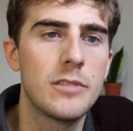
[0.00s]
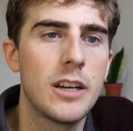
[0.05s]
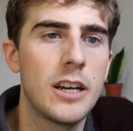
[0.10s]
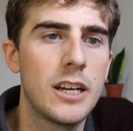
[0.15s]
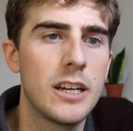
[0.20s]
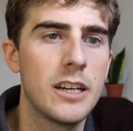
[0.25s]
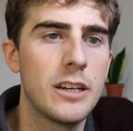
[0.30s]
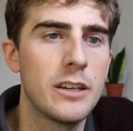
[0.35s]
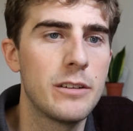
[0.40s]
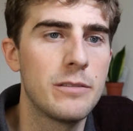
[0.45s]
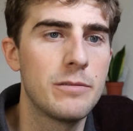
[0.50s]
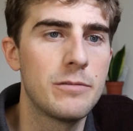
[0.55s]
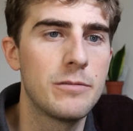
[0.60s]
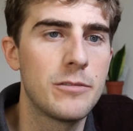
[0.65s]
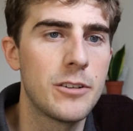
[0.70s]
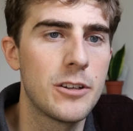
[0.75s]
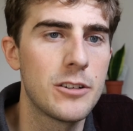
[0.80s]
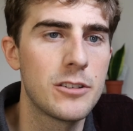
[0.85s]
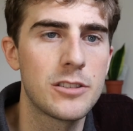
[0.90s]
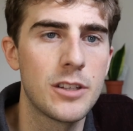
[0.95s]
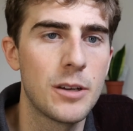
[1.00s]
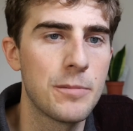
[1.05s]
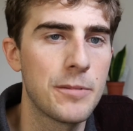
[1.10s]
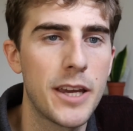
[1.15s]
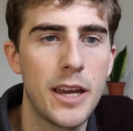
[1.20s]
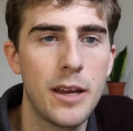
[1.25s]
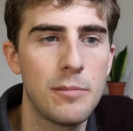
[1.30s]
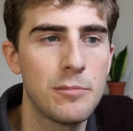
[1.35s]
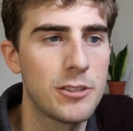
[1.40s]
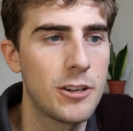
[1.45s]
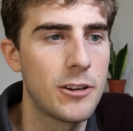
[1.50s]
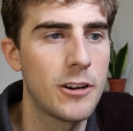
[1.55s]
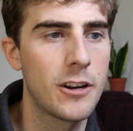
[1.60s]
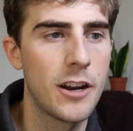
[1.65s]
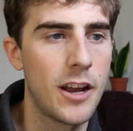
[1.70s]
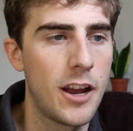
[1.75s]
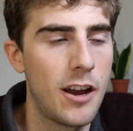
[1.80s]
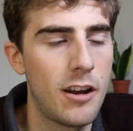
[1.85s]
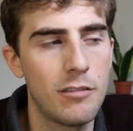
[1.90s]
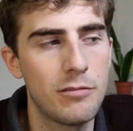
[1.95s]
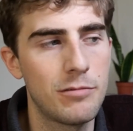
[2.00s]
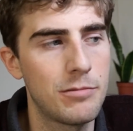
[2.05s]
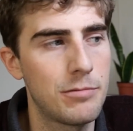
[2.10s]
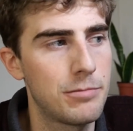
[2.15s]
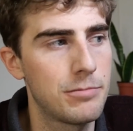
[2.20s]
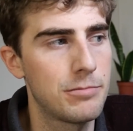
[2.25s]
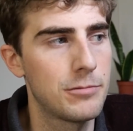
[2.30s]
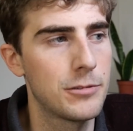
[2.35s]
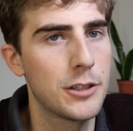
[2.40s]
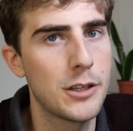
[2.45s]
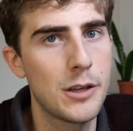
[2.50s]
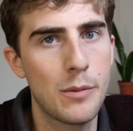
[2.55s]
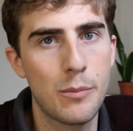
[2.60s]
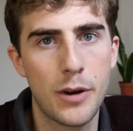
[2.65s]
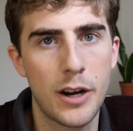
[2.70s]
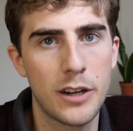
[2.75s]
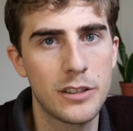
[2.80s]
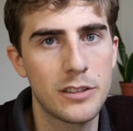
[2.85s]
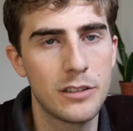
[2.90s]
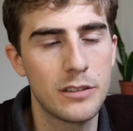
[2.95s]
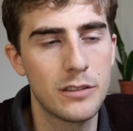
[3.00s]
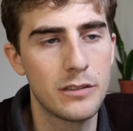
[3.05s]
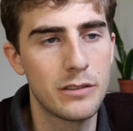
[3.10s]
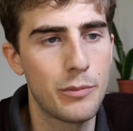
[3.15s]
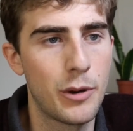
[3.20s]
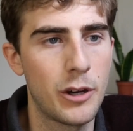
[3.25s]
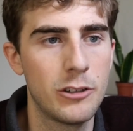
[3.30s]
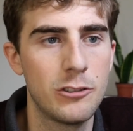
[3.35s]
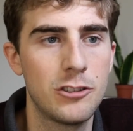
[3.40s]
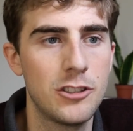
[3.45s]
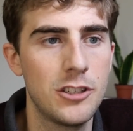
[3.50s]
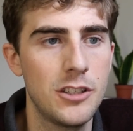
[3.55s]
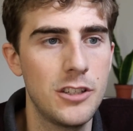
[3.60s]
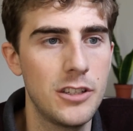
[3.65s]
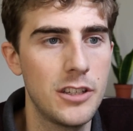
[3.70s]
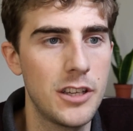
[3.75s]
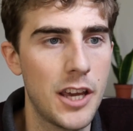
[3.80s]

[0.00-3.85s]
Uh, there's some games that are going to have really impressive, punchy